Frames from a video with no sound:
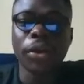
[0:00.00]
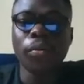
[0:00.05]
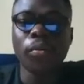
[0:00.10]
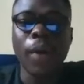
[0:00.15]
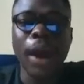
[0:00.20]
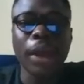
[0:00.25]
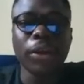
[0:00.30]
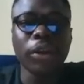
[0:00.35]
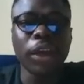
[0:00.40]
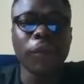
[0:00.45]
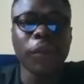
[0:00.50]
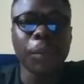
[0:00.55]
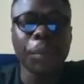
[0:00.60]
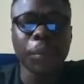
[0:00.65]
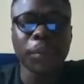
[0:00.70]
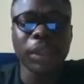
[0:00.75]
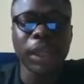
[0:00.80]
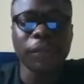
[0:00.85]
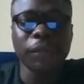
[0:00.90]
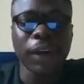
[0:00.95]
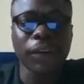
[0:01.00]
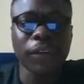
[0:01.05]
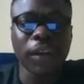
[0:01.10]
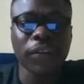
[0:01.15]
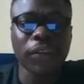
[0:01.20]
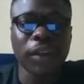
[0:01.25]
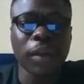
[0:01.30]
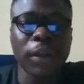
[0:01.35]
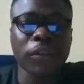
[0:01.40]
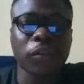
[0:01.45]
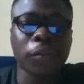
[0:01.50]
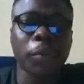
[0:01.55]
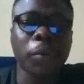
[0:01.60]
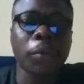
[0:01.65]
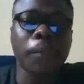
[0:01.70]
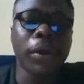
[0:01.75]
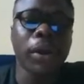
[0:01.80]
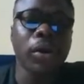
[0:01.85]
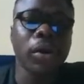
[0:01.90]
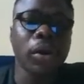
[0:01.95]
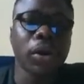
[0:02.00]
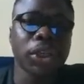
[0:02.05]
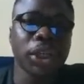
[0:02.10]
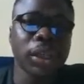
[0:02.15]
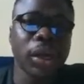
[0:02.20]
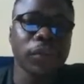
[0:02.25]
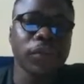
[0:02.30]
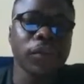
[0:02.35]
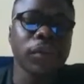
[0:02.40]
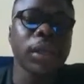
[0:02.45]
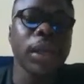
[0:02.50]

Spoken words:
Why are you giving people 35,000 when some people pay 100,000?